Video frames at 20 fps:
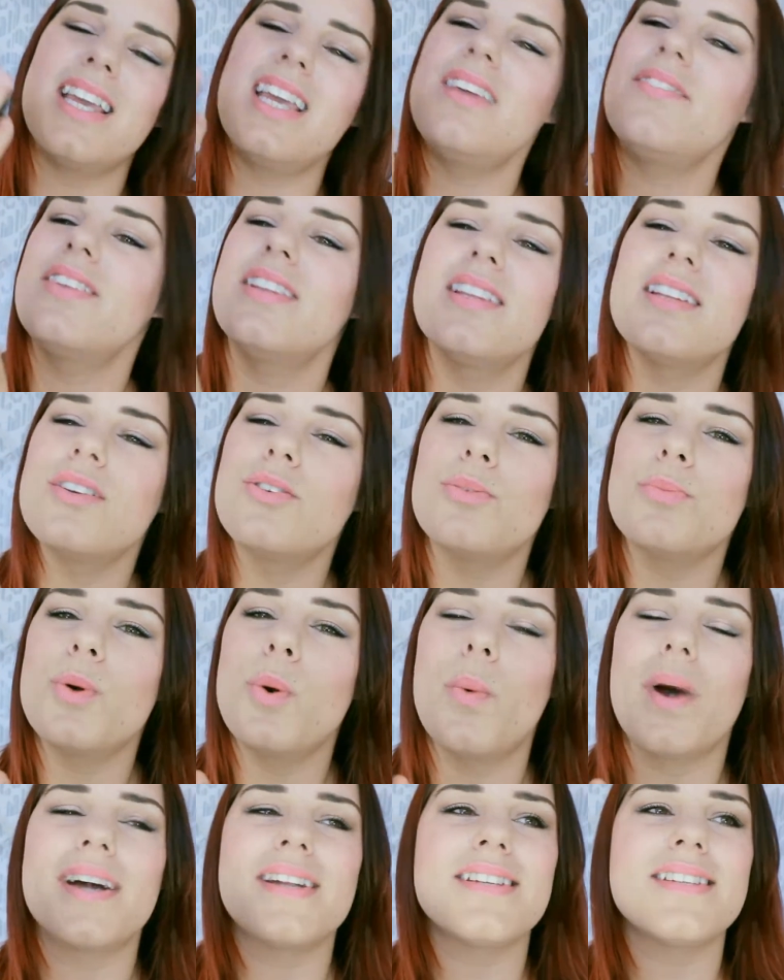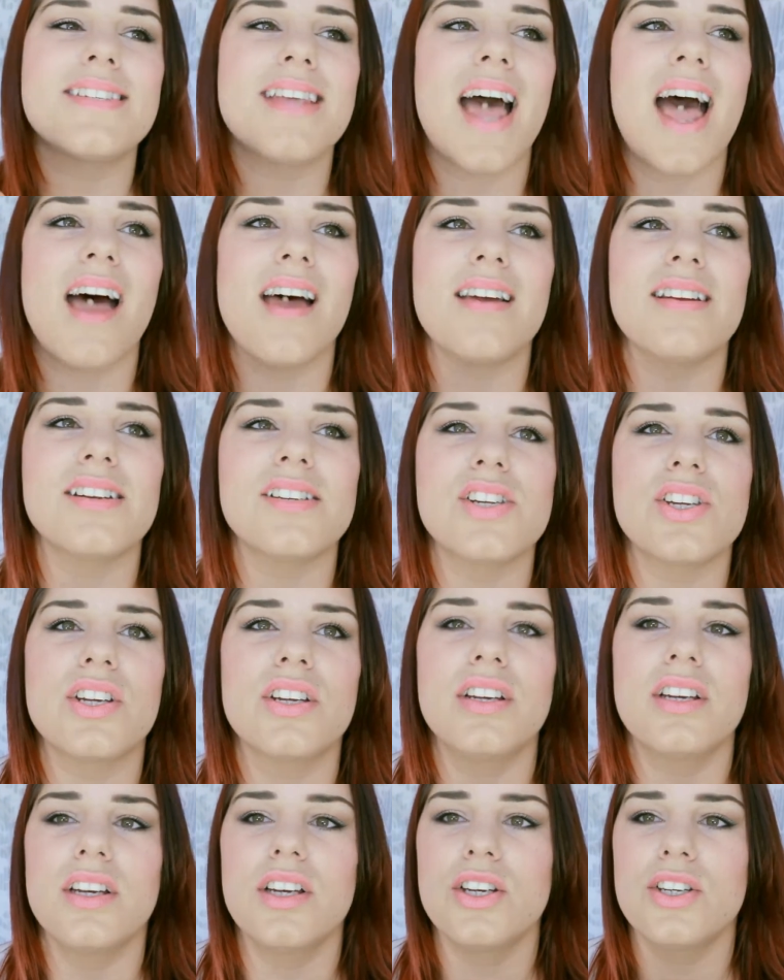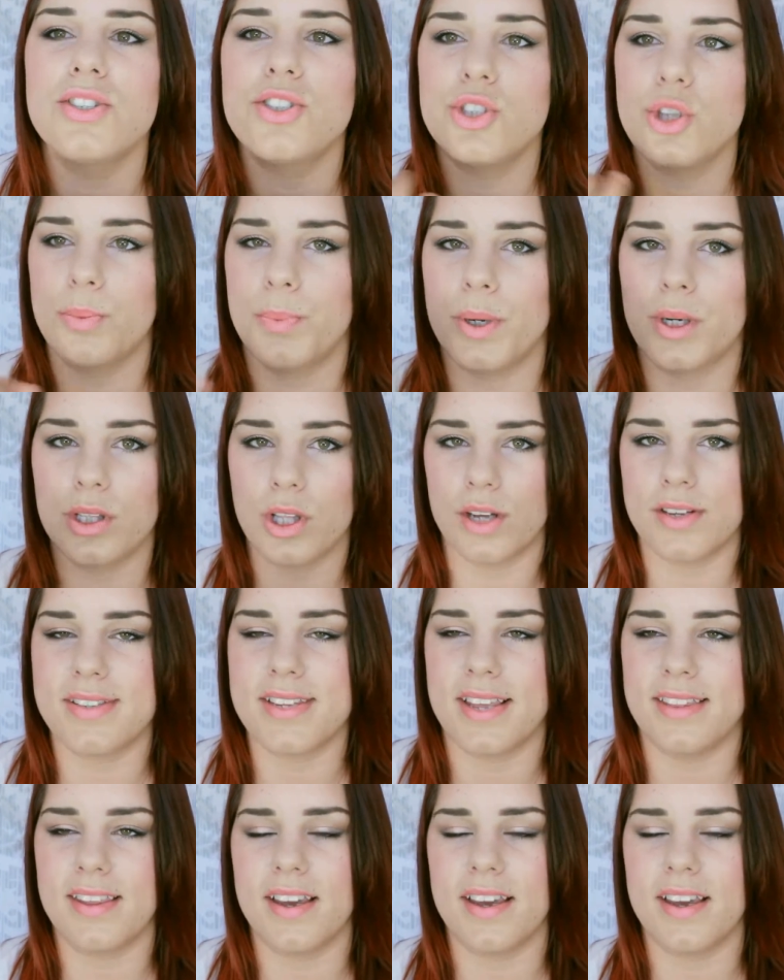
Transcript: Even the normal ones aren't super glossy.